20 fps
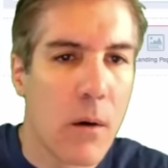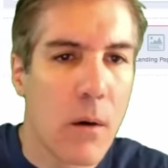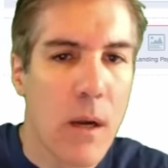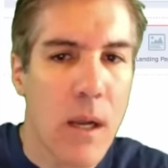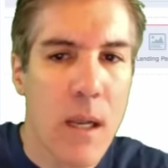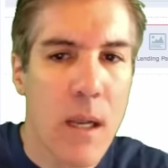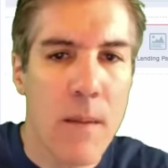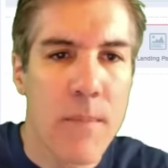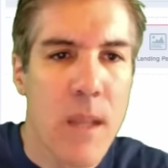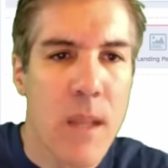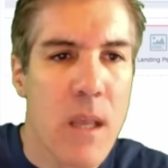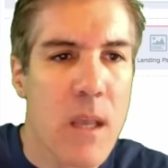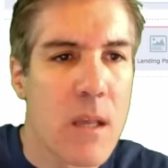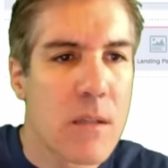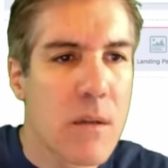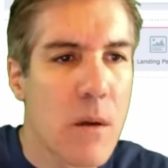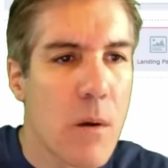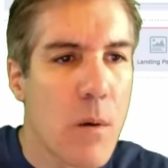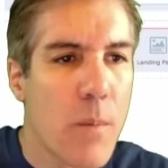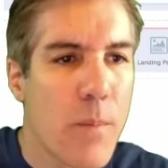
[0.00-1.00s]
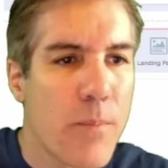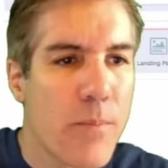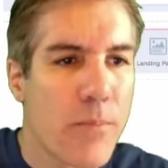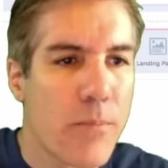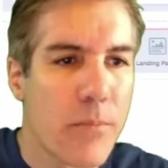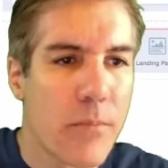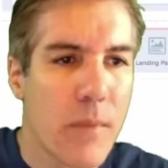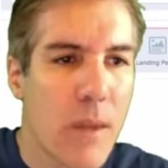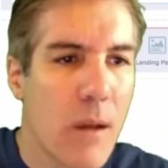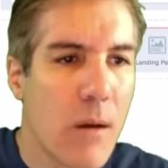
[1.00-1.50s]
Okay, so
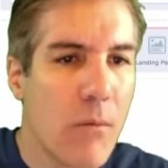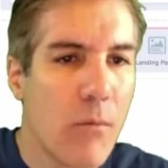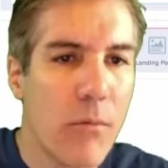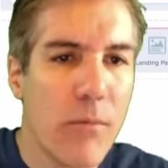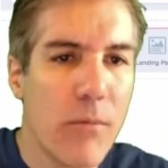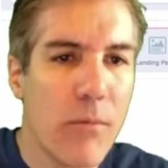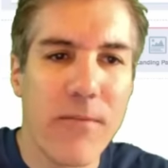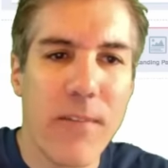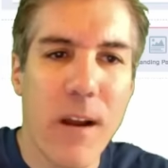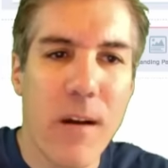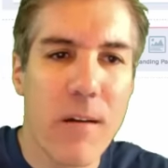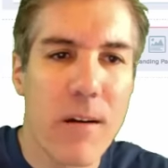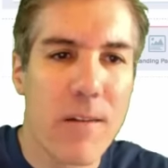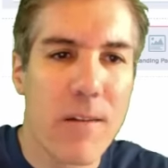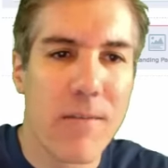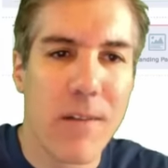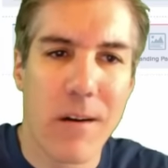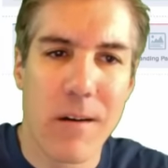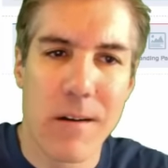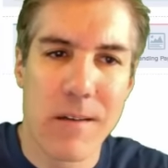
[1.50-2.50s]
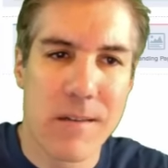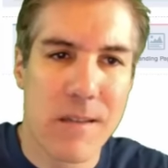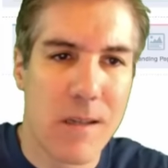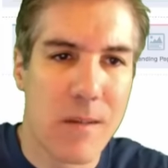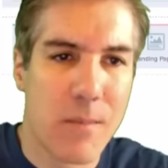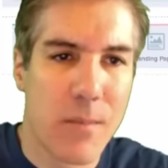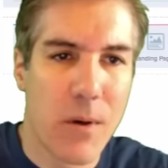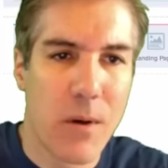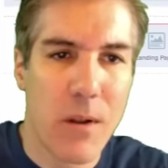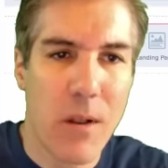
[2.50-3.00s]
very, very
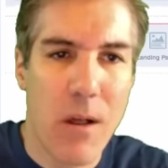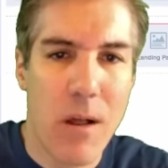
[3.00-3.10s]
simple.